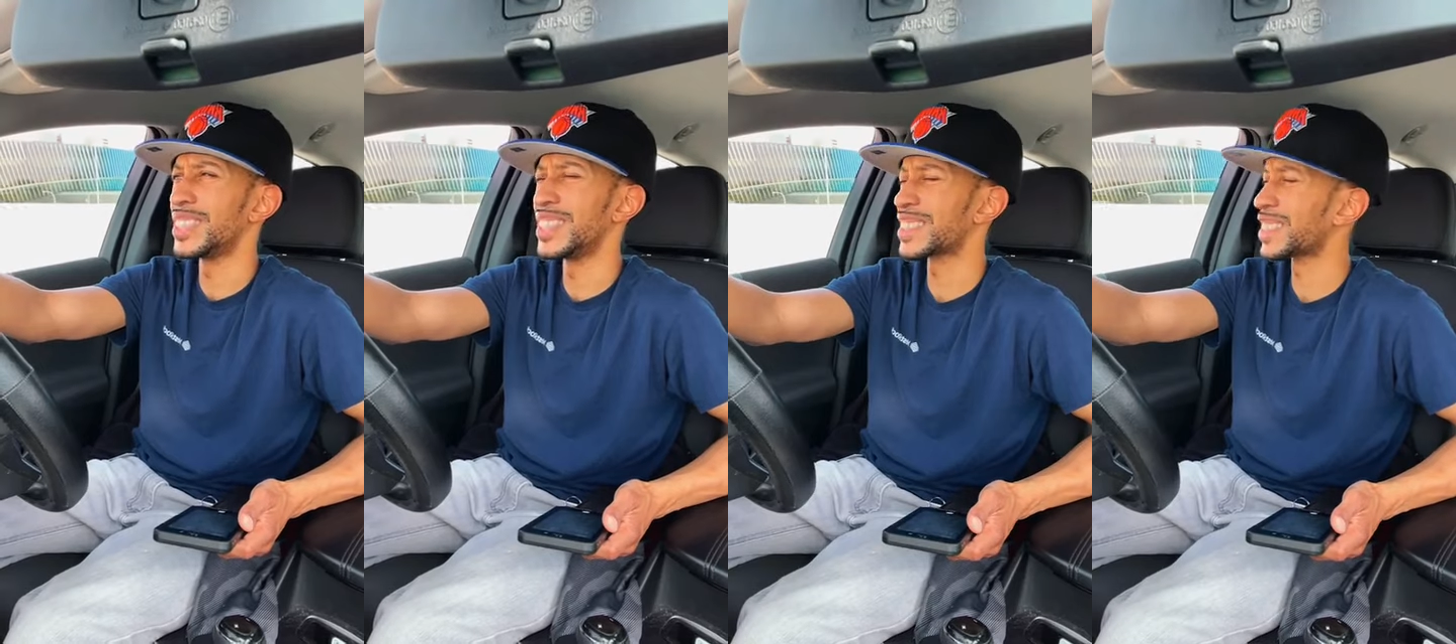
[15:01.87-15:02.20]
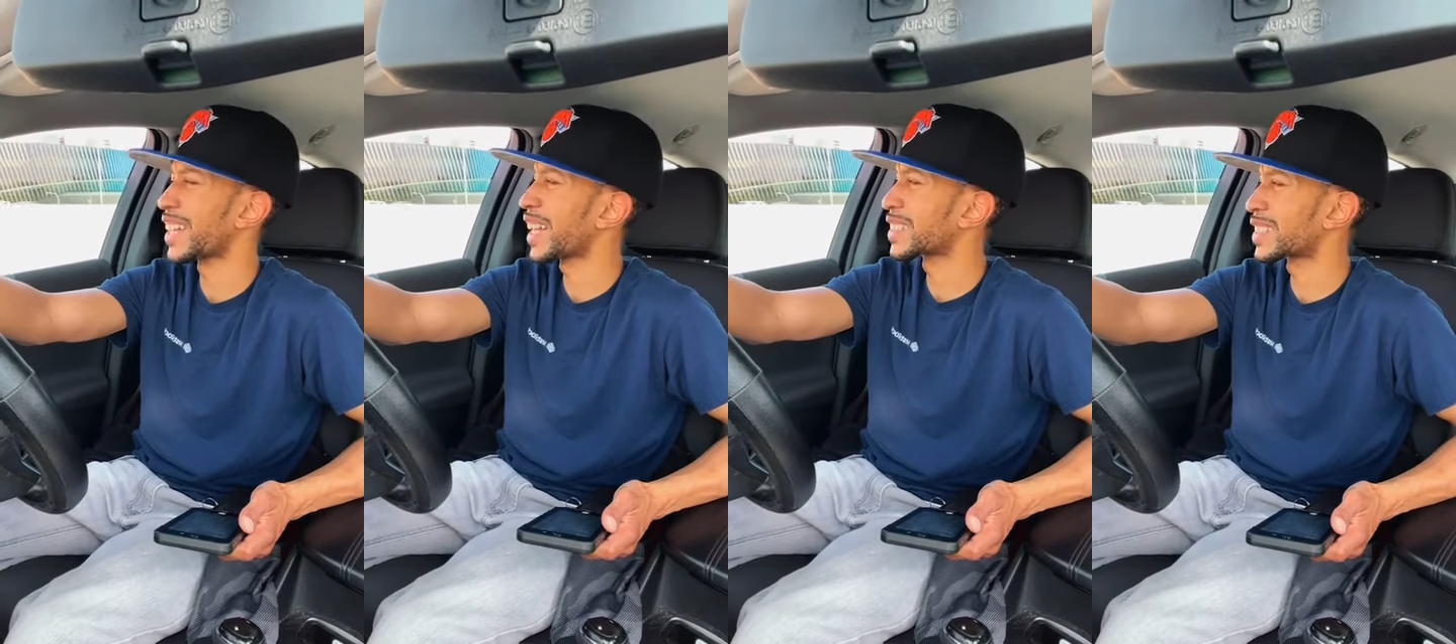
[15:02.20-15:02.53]
It's a
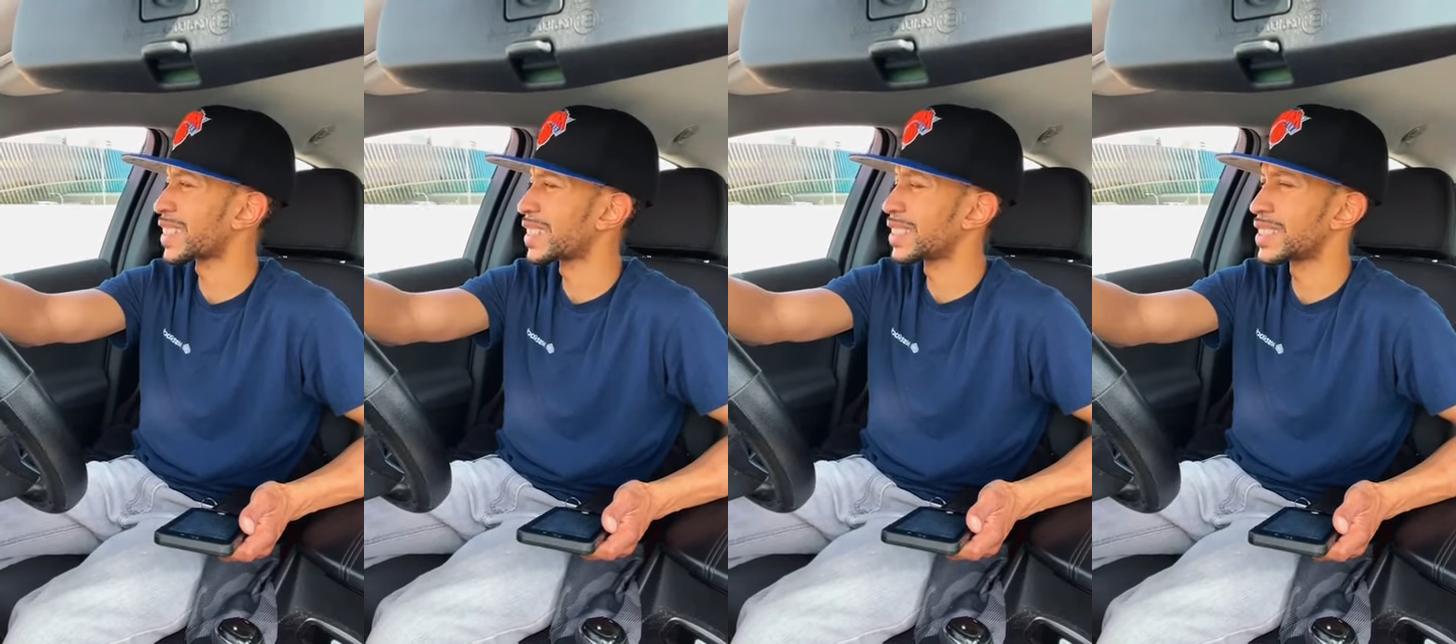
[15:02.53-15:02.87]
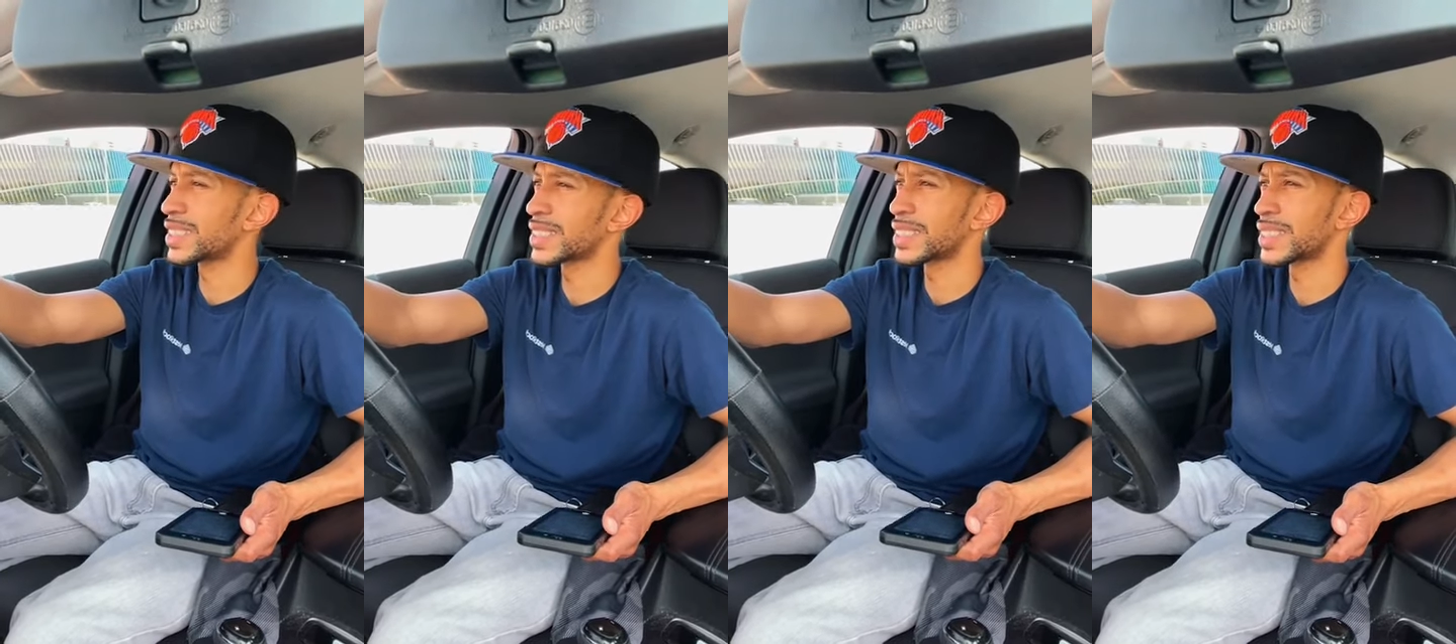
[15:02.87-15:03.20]
lot of
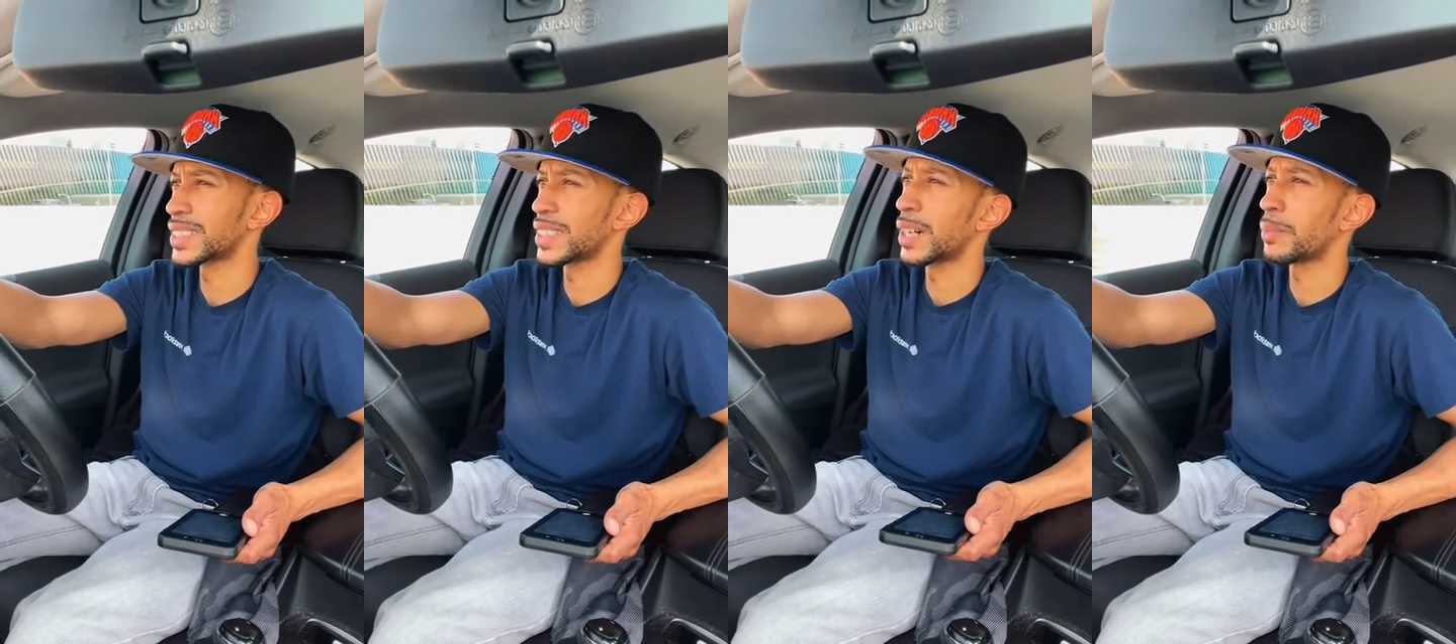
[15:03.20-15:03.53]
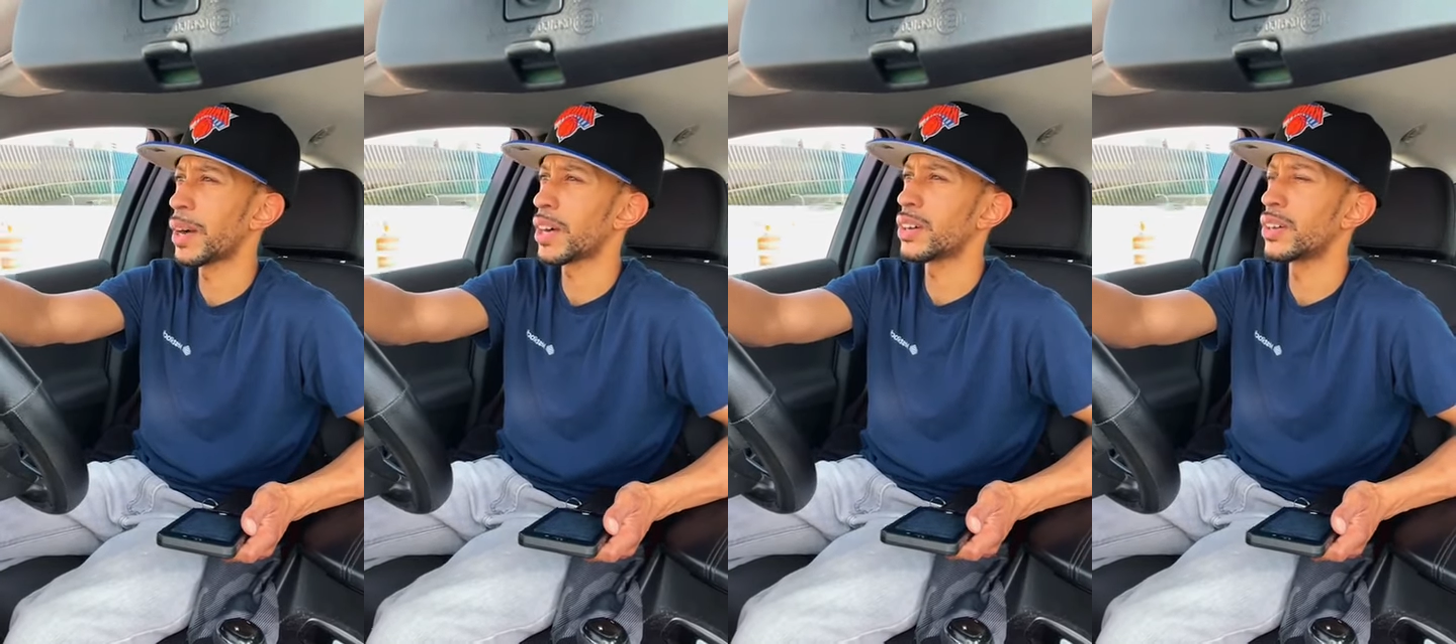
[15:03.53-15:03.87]
things
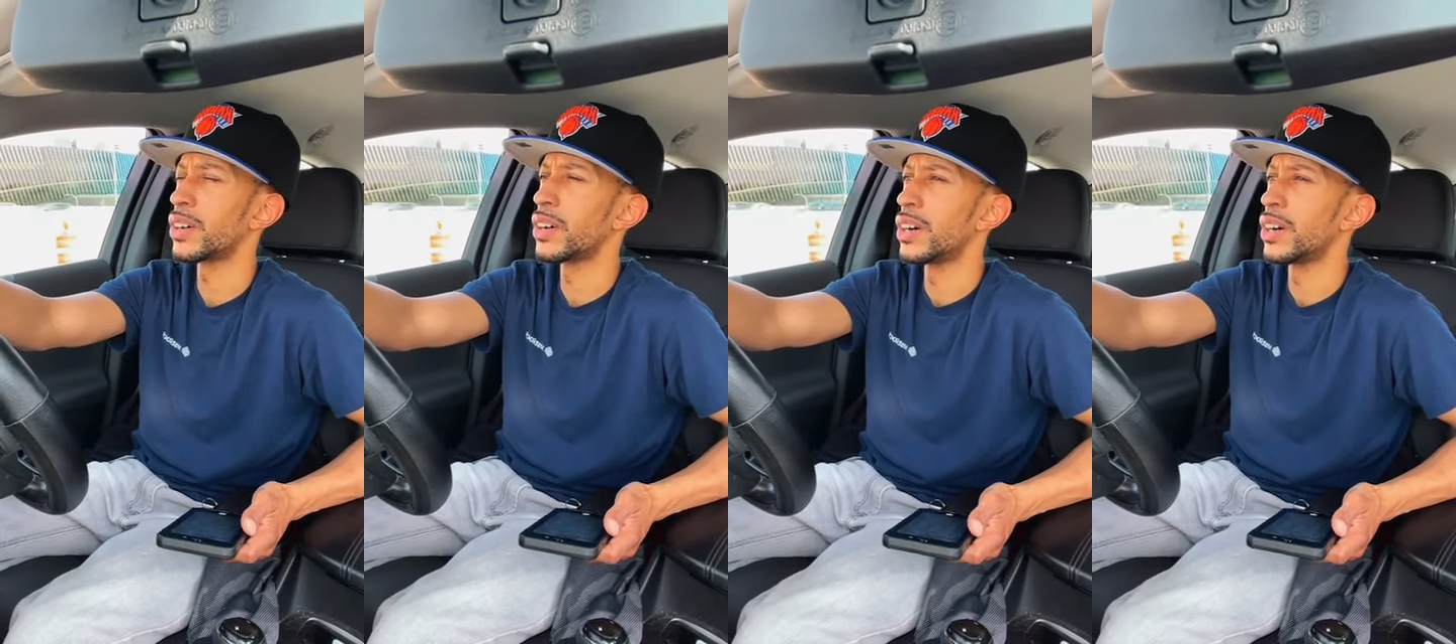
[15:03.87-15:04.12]
about